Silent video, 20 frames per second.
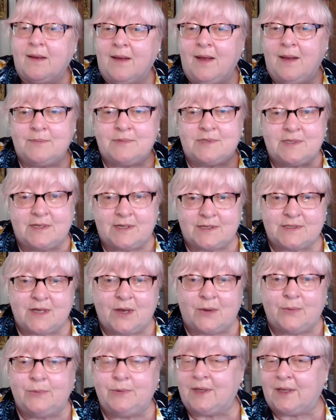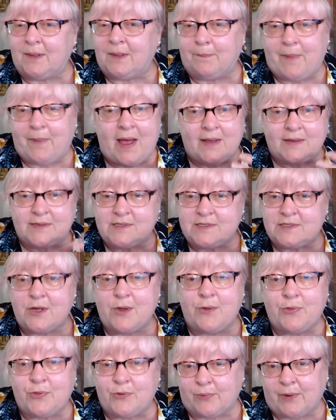comes in its own little
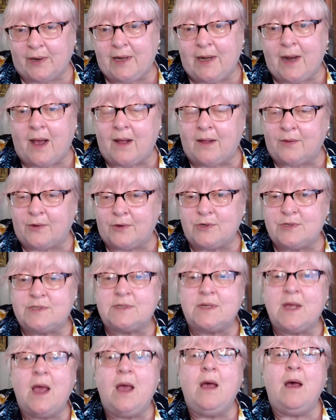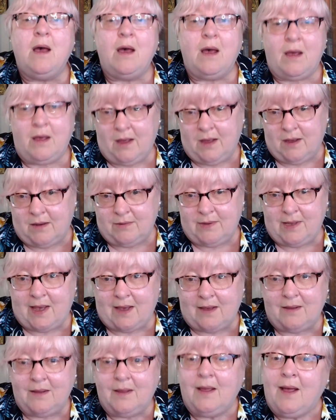box, $3. Oh,
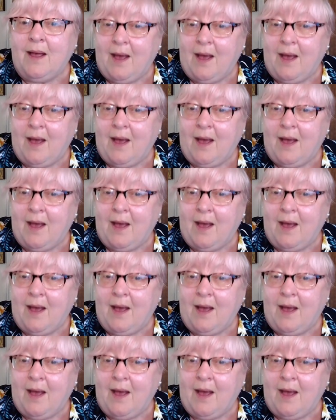yeah.